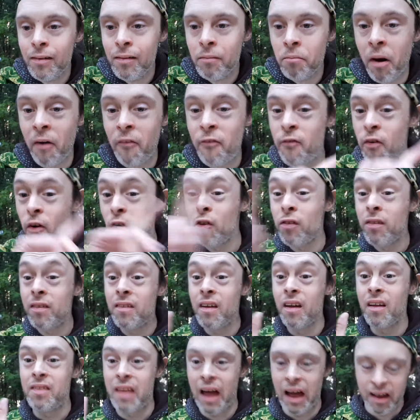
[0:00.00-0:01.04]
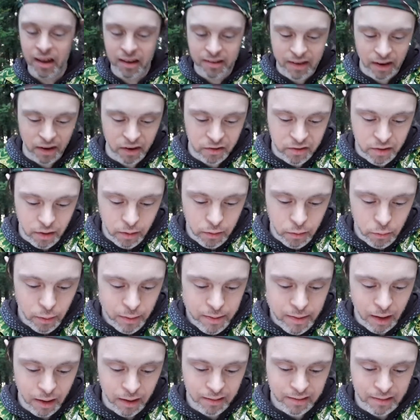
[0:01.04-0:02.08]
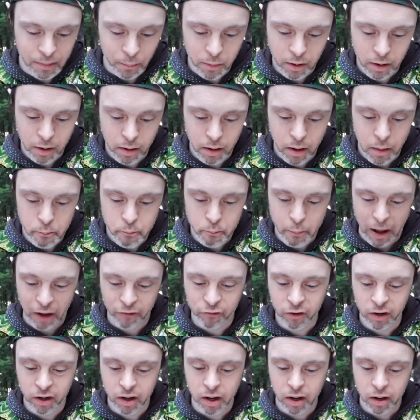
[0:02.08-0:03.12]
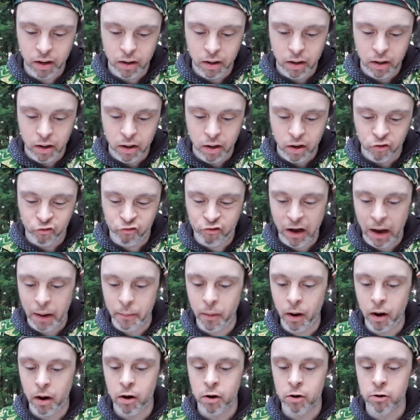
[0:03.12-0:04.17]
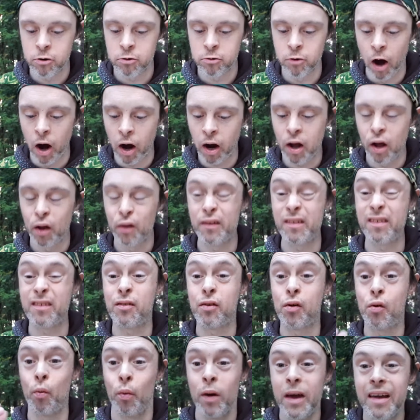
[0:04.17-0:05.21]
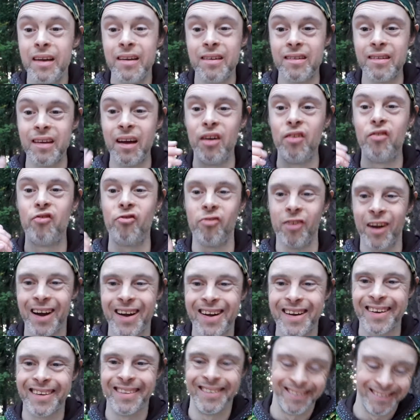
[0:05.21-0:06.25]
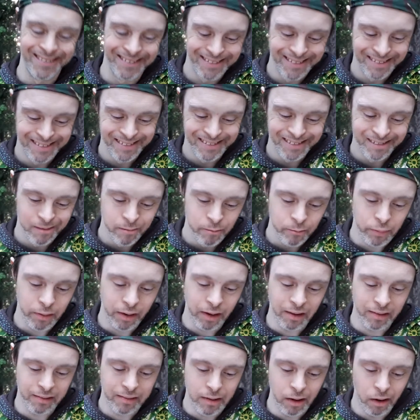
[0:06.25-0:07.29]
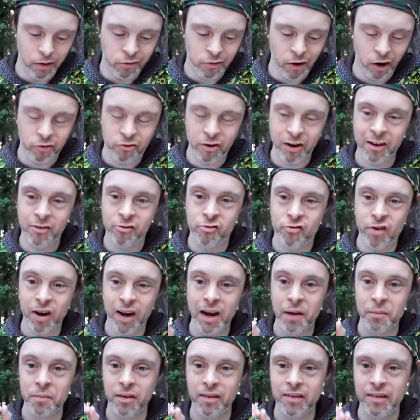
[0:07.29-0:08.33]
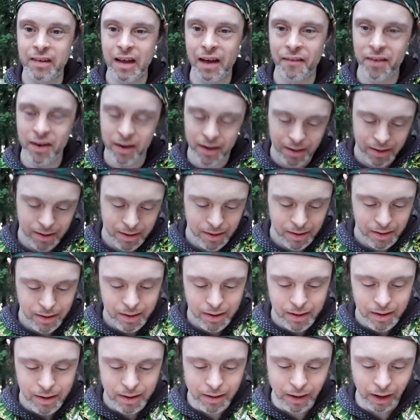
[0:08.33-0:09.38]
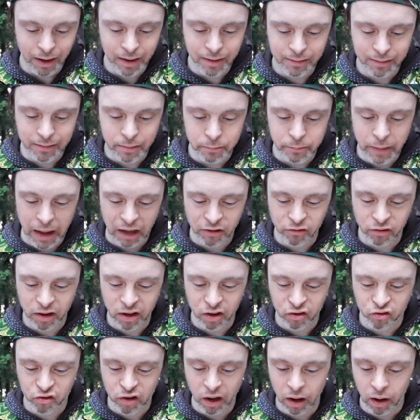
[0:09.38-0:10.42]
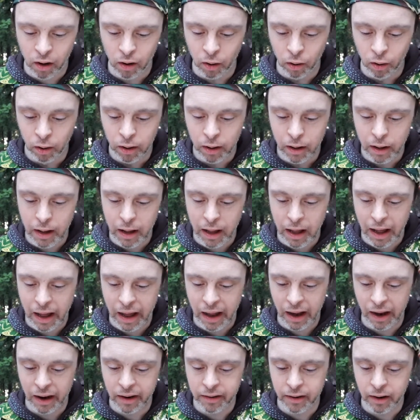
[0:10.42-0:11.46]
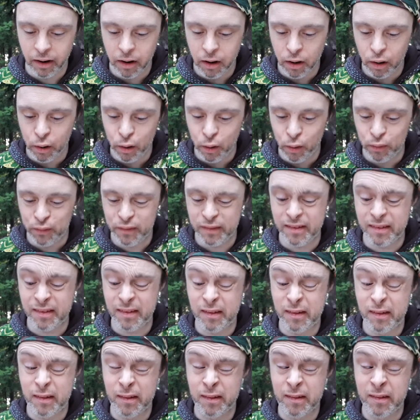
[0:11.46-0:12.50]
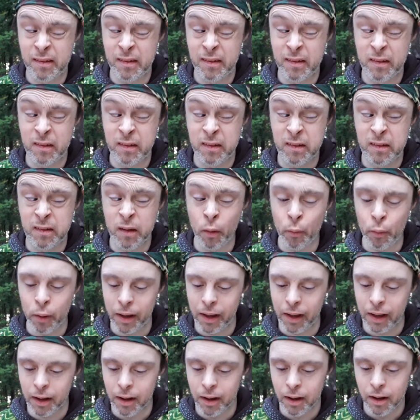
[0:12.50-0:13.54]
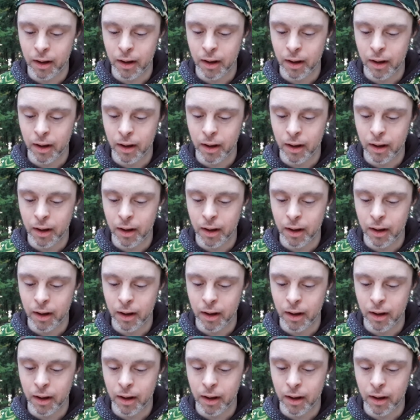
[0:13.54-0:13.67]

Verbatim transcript: But first, that is how you do the Summer Magic Gem Rock Squeeze trick. Bring us down to our trick, trick number seven, and that is the Magic Shell and Seaweed